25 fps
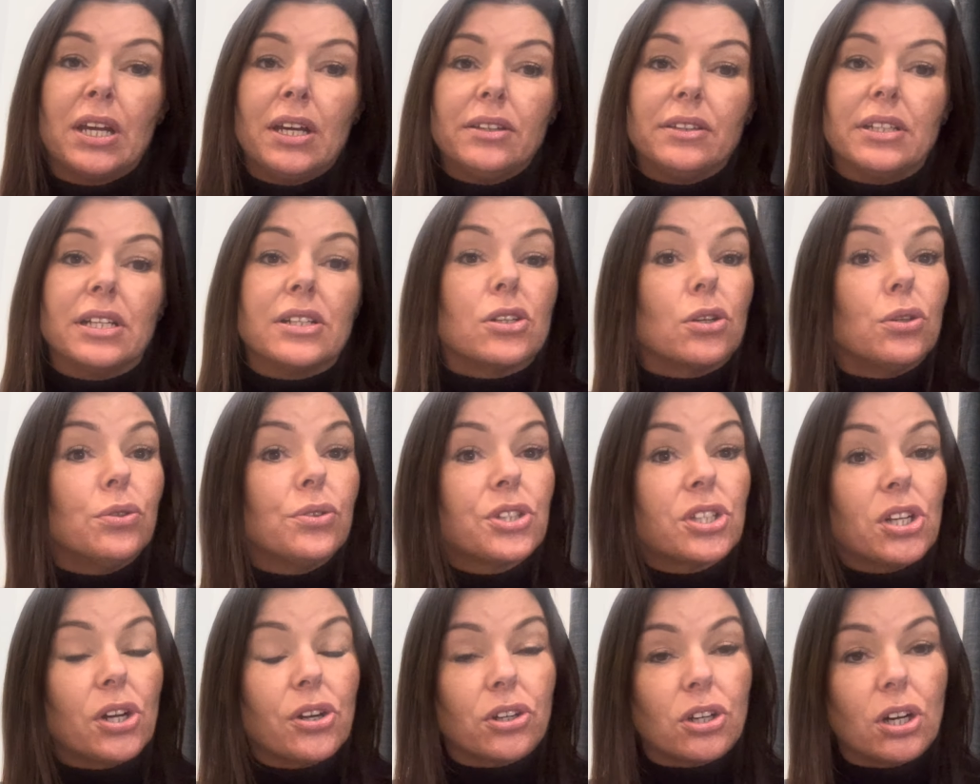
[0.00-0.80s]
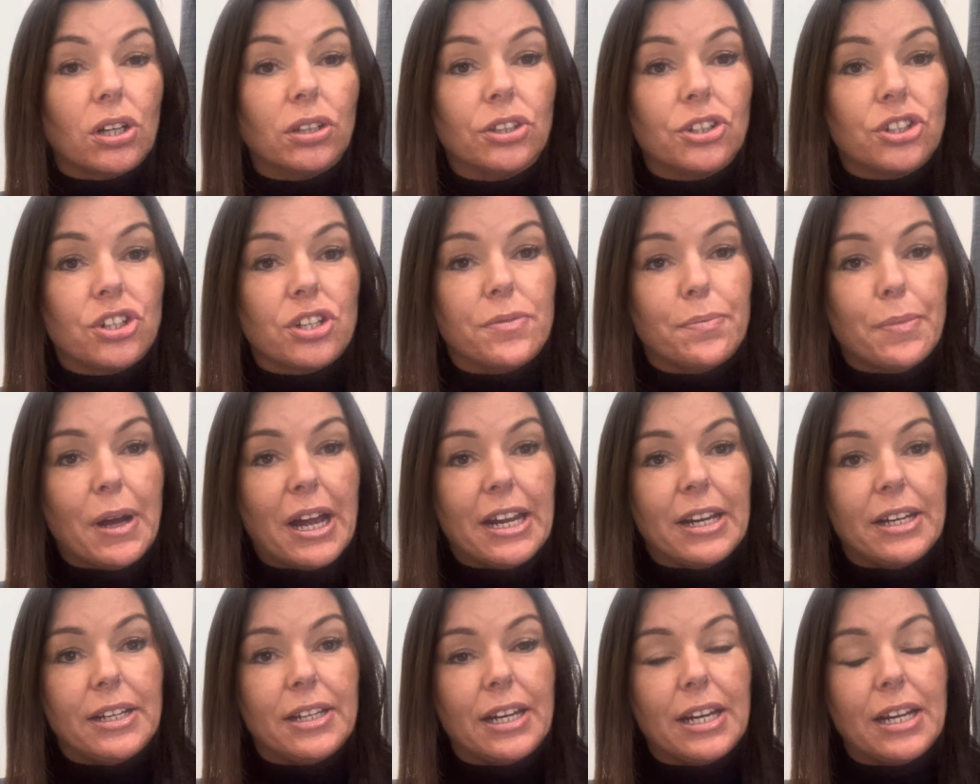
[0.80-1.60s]
There's also collagen
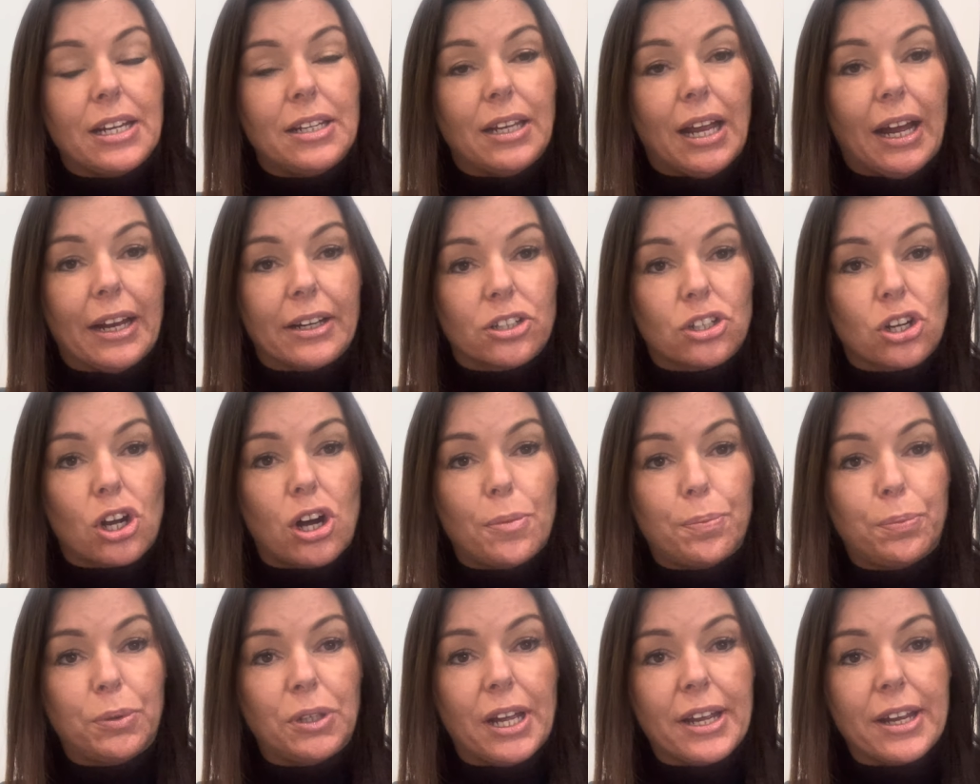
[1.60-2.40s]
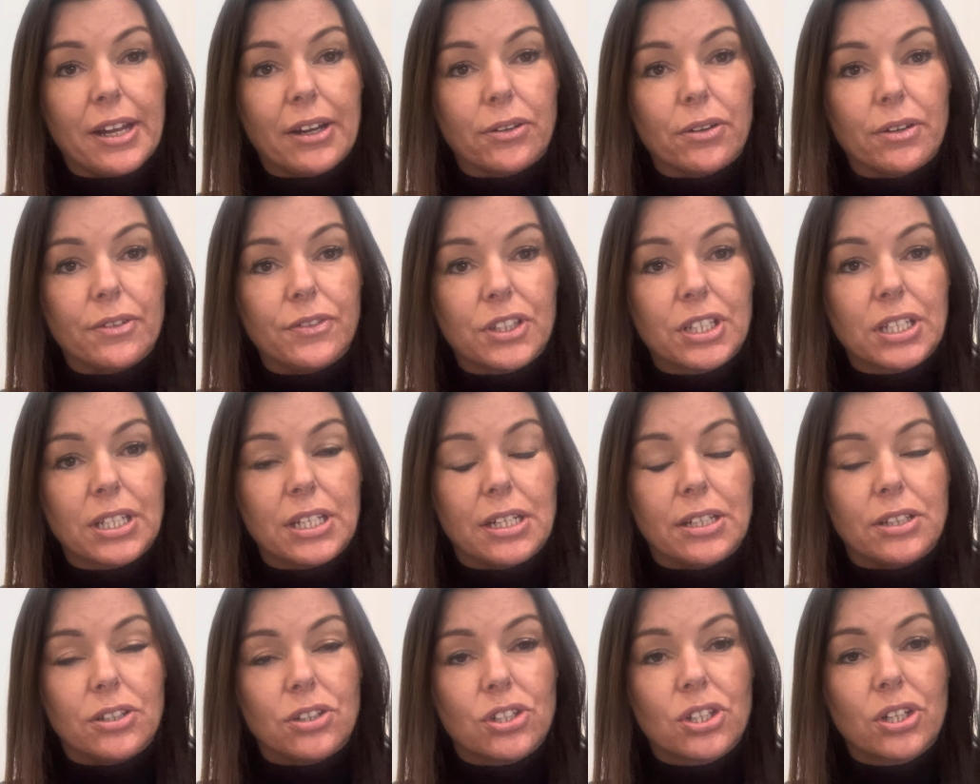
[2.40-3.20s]
made in that top layer of
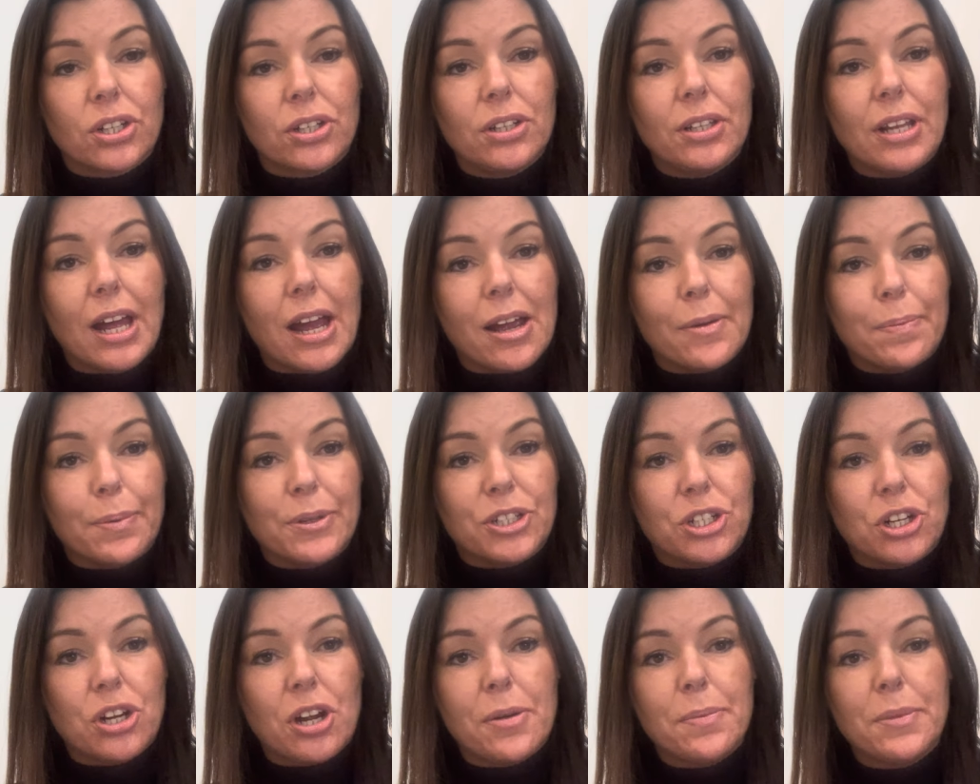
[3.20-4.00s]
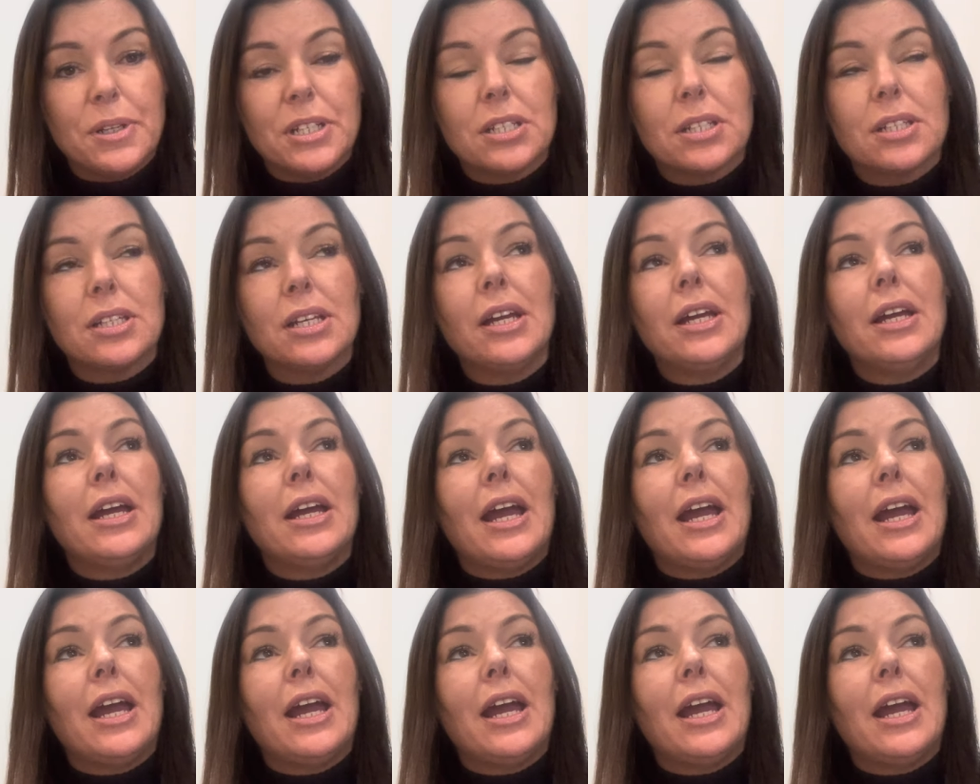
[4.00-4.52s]
skin too, the epidermis.